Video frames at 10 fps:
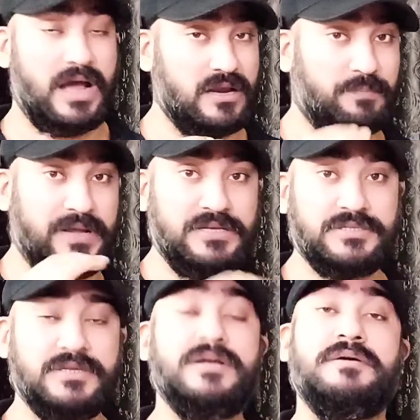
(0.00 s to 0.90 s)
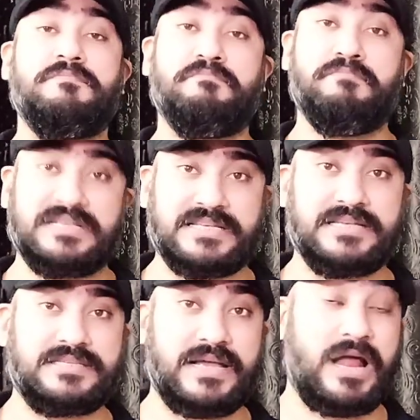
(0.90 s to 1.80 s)
I repeat,
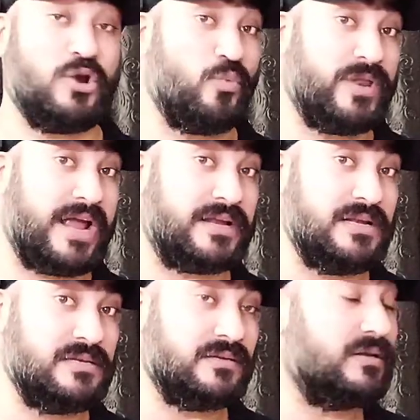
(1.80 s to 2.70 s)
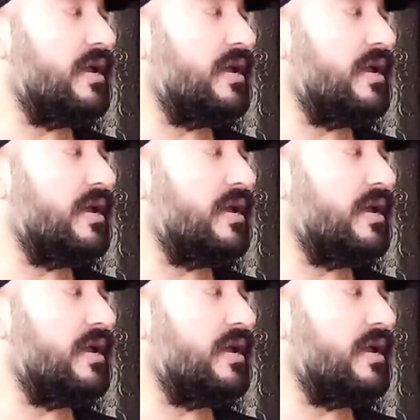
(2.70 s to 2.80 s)
Mrs. And how do we write it?